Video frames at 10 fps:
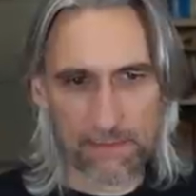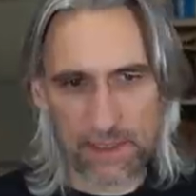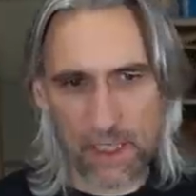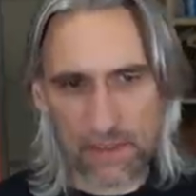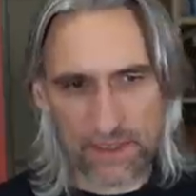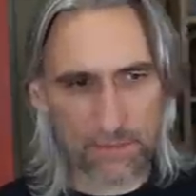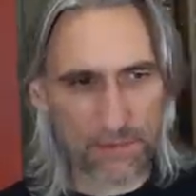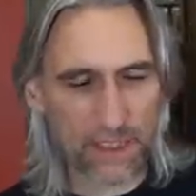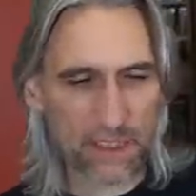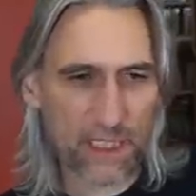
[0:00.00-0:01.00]
Carlsen
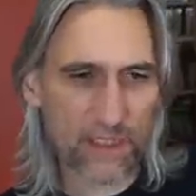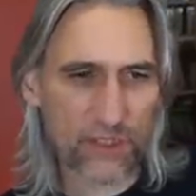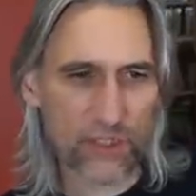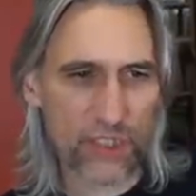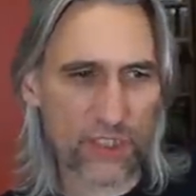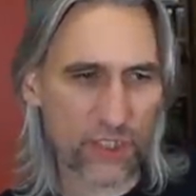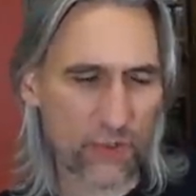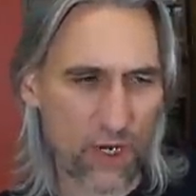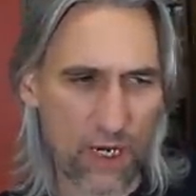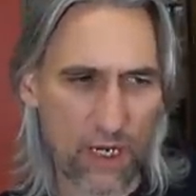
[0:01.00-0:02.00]
played the king to g
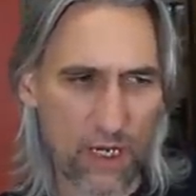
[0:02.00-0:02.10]
two.